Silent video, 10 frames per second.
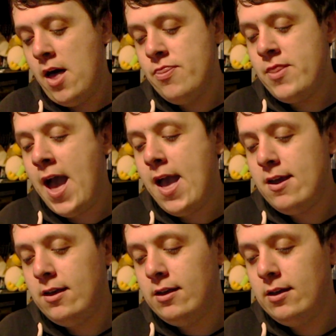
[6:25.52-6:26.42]
And
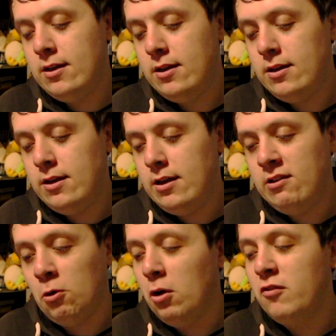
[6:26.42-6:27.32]
that
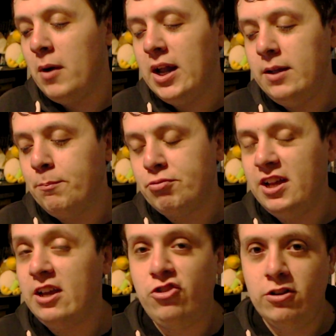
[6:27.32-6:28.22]
is all of my
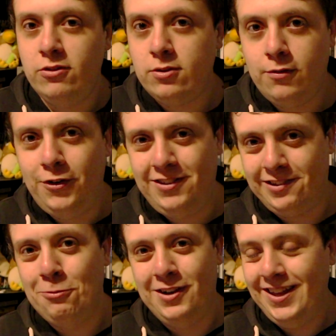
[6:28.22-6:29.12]
predictions for
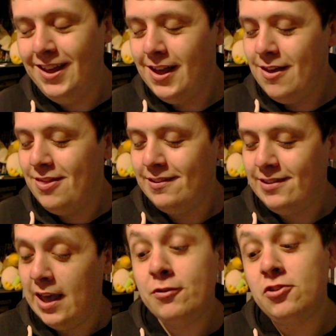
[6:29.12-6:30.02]
Sony
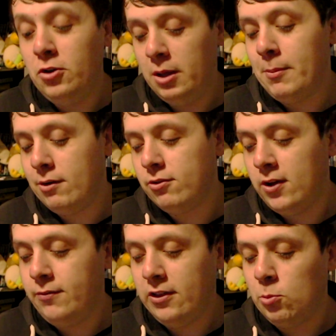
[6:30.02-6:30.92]
this year. For Sony and
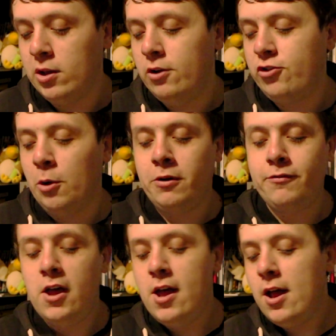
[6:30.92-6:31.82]
Microsoft. That's what they're going to show
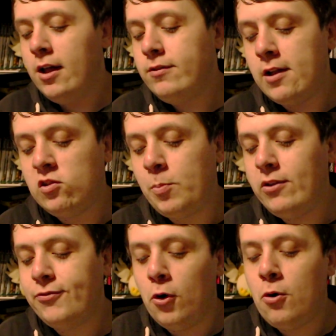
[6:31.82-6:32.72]
off. Dead
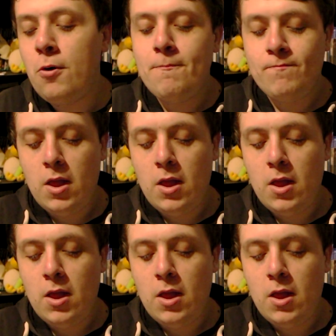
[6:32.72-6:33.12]
Space 4.